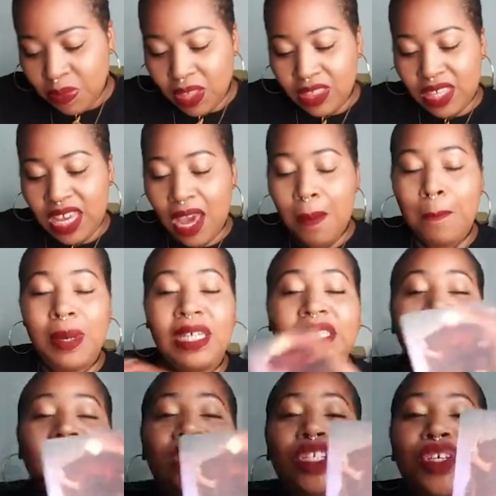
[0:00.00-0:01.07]
the
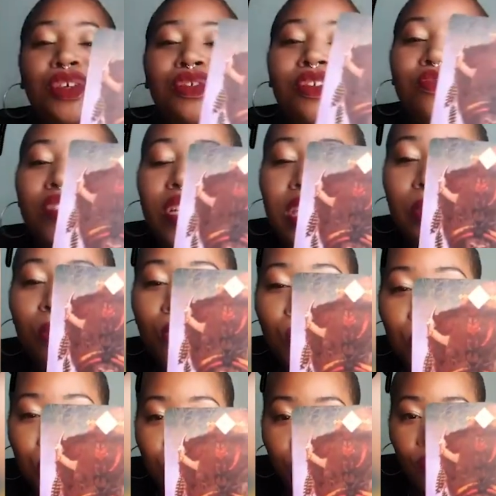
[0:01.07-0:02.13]
abundant universe will
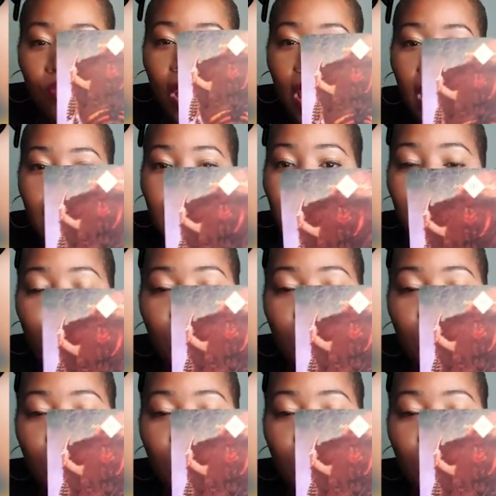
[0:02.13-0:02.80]
provide. More